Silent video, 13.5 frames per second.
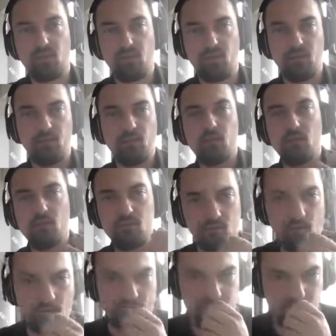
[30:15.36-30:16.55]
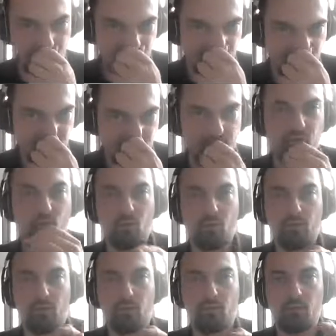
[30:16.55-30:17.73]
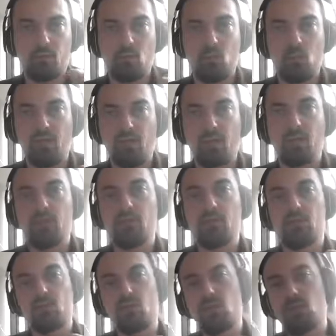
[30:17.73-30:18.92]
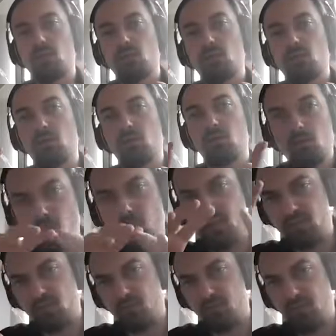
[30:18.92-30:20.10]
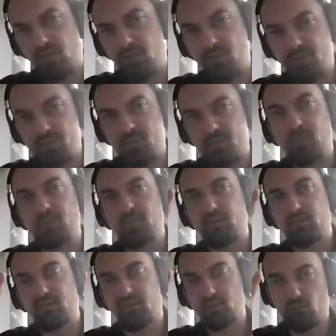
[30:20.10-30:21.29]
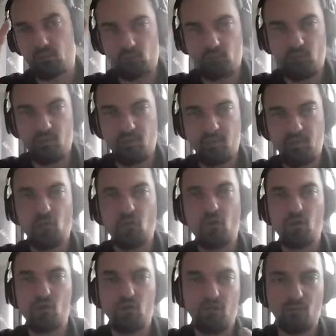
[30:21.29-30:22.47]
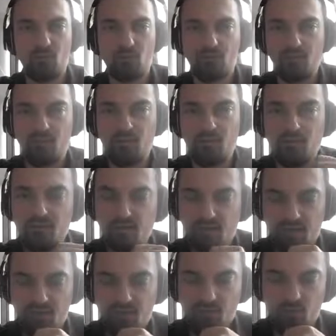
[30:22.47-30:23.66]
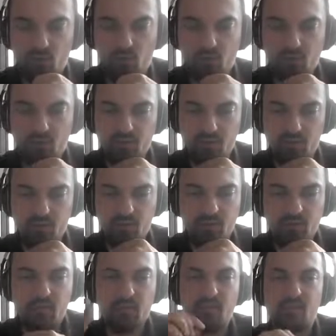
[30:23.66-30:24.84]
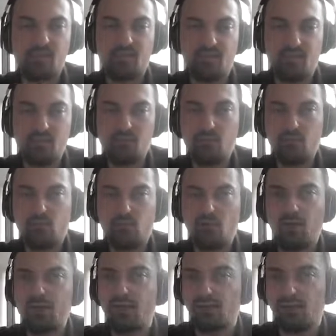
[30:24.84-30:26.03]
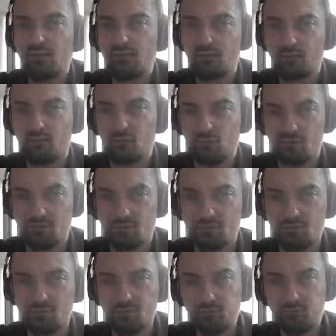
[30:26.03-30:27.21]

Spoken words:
And this works in the following way. So we built up a semantic network or a knowledge network. And here every vertex stands for a scientific concept.